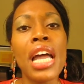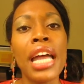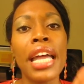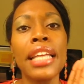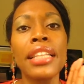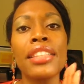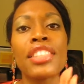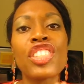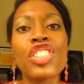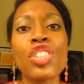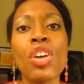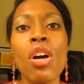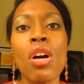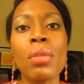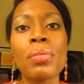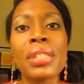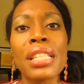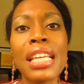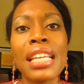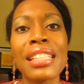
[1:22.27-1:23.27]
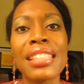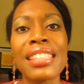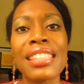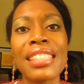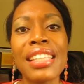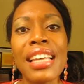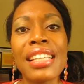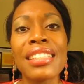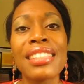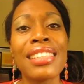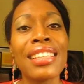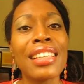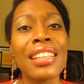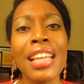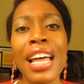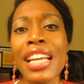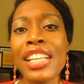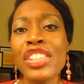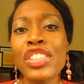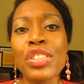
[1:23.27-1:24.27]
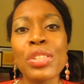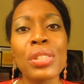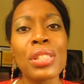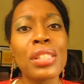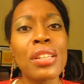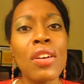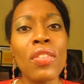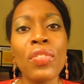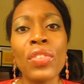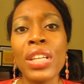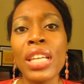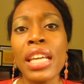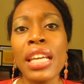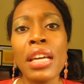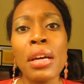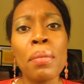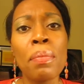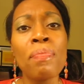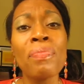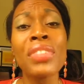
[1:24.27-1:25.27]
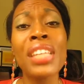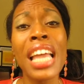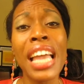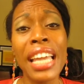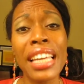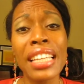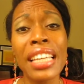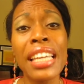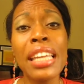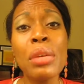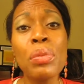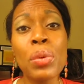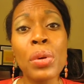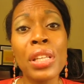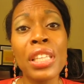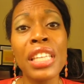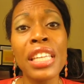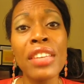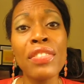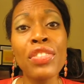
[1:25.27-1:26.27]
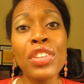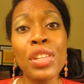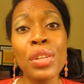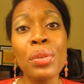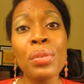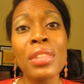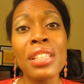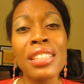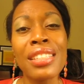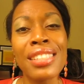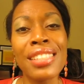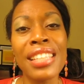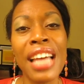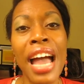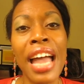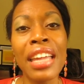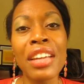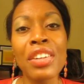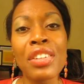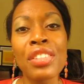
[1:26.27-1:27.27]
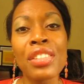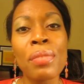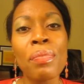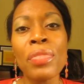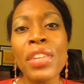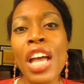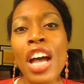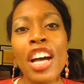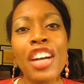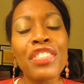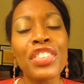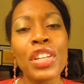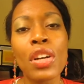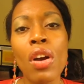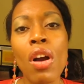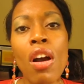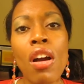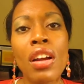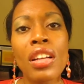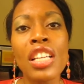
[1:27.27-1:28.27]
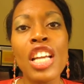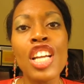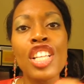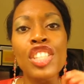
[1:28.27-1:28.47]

In Psalms, it says, Delight yourself in Him, and He will give you the desires of your heart.